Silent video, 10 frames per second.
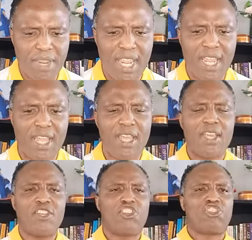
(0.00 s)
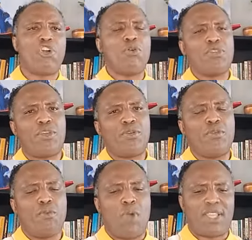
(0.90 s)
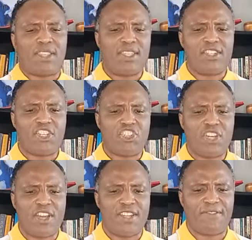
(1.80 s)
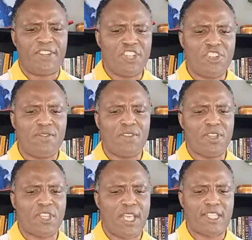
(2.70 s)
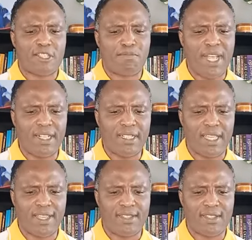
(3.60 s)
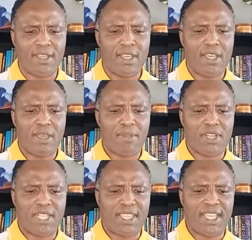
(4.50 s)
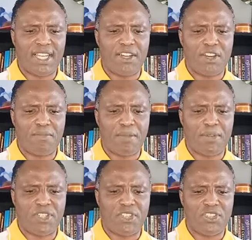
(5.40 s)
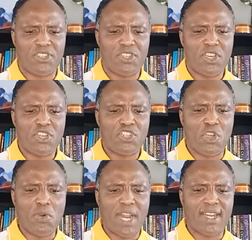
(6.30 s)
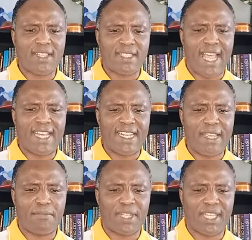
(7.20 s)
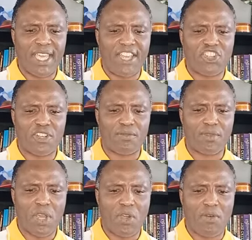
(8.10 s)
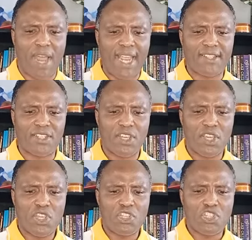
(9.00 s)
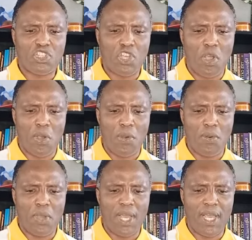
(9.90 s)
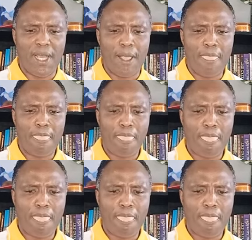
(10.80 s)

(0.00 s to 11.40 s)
me show you what the dictionary definition of a spell is because I think a lot of people just don't understand the implication. All right. So uh,